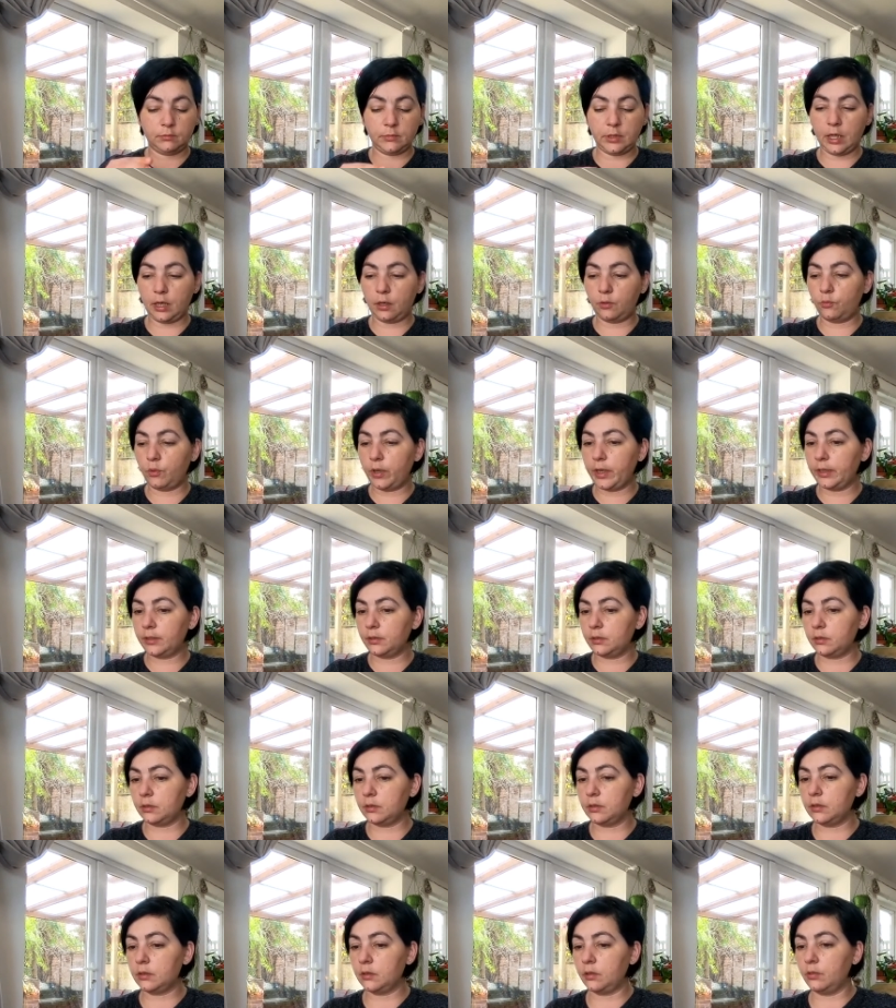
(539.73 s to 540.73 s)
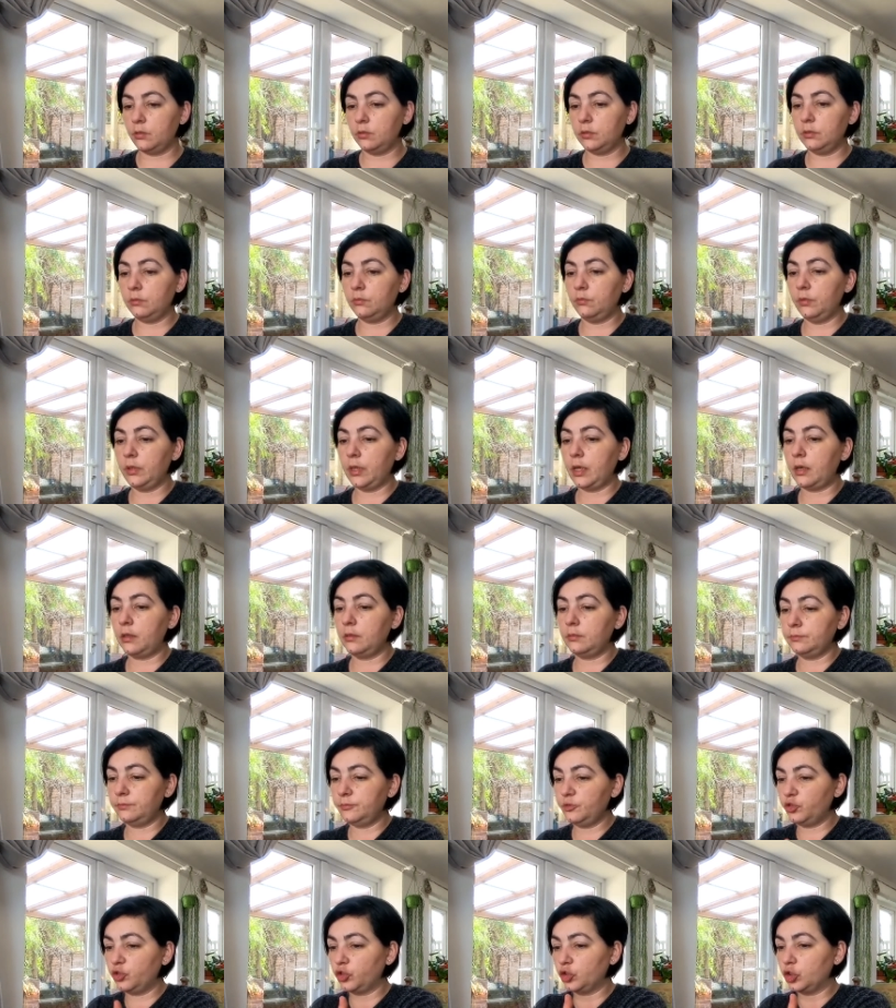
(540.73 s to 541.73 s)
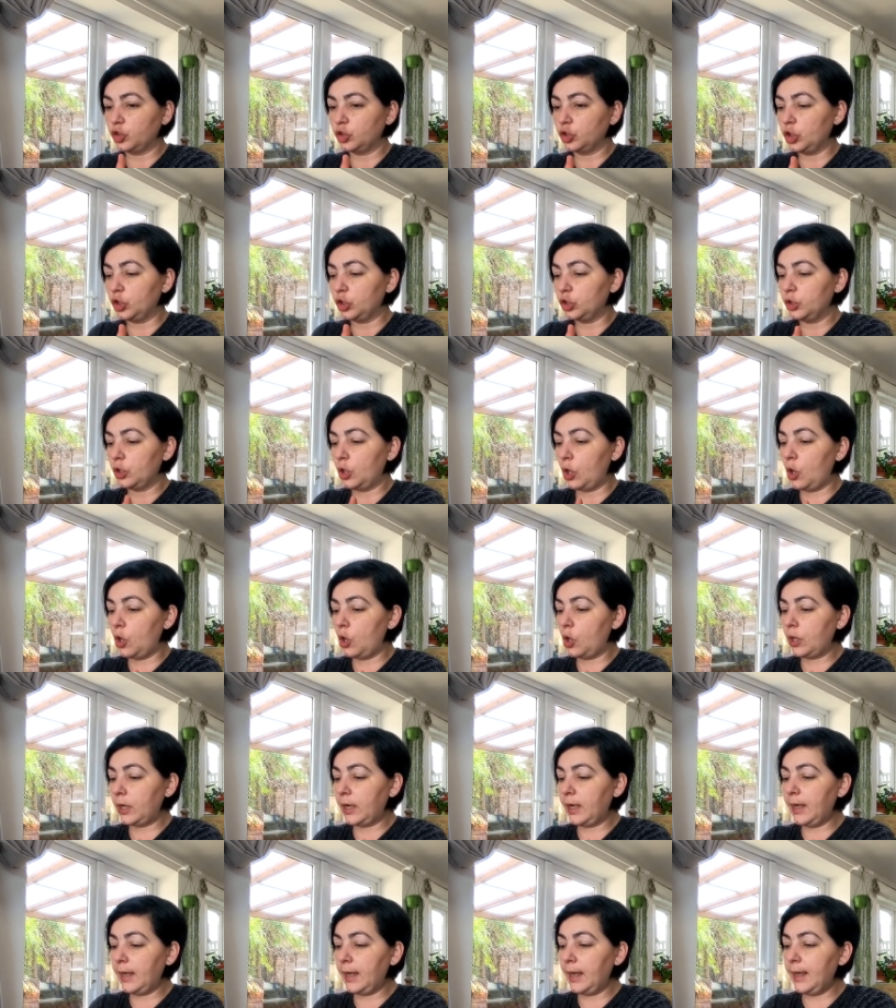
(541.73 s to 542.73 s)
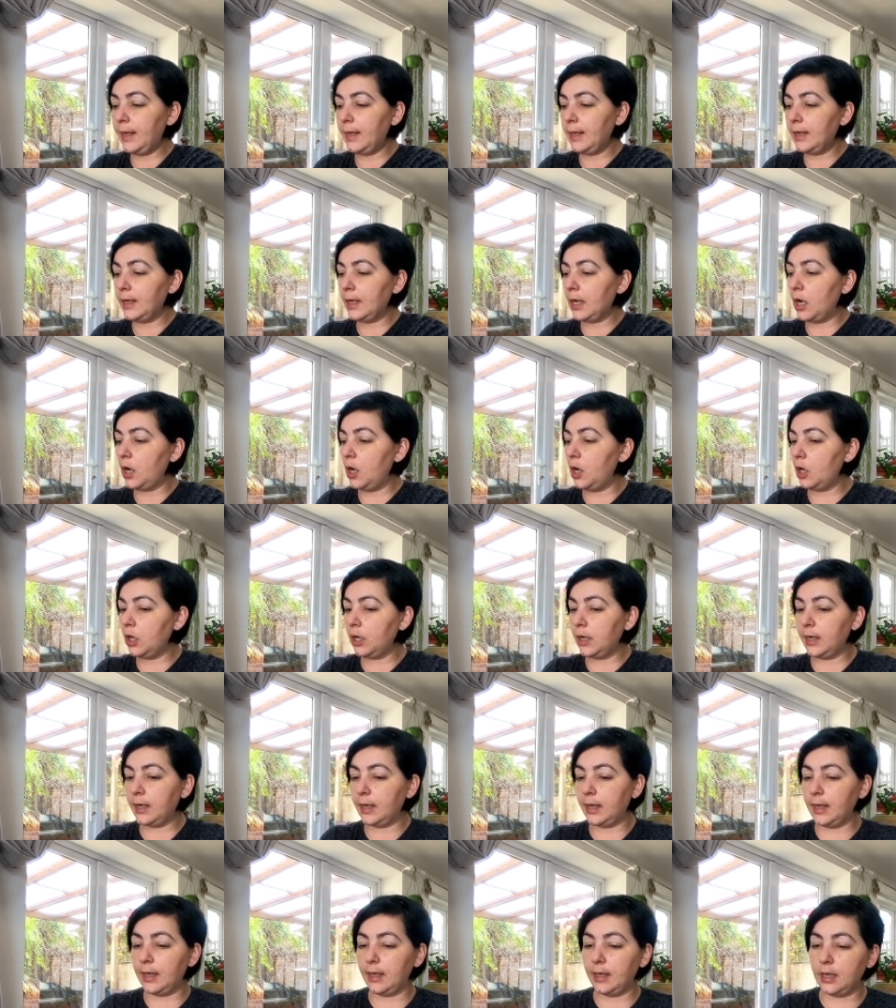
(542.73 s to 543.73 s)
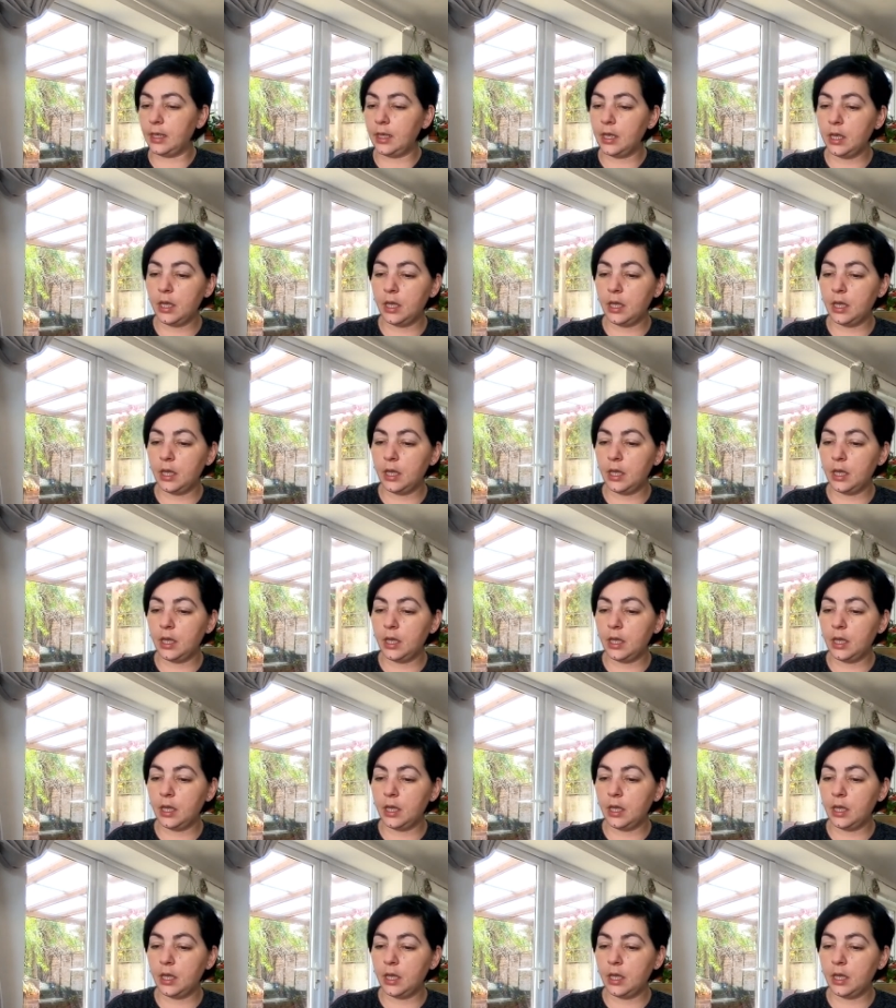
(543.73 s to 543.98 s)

they are wet, so we are okay, okay.